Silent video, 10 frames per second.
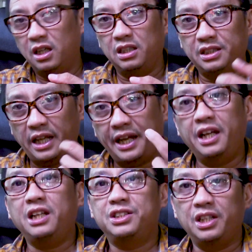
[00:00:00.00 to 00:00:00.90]

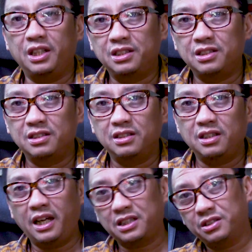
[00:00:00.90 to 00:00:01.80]
sliding jigs
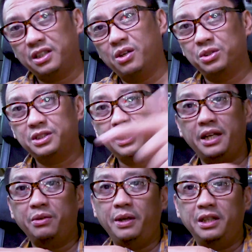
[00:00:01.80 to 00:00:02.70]
actually goes
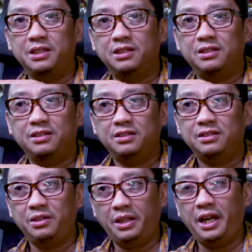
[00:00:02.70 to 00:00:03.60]
sideways.
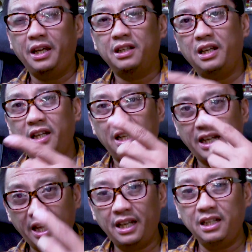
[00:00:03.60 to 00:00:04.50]
Okay, and
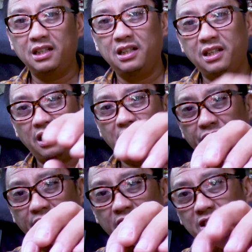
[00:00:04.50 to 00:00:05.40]
again,
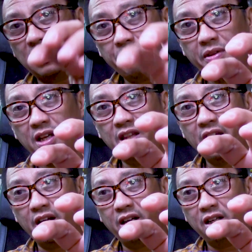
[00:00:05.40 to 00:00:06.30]
if there's something
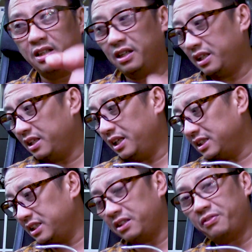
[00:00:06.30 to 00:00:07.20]
there, it
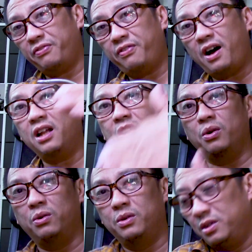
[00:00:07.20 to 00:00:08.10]
doesn't
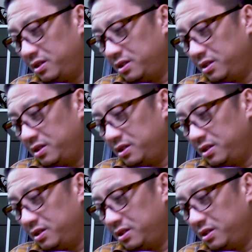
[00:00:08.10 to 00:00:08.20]
follow.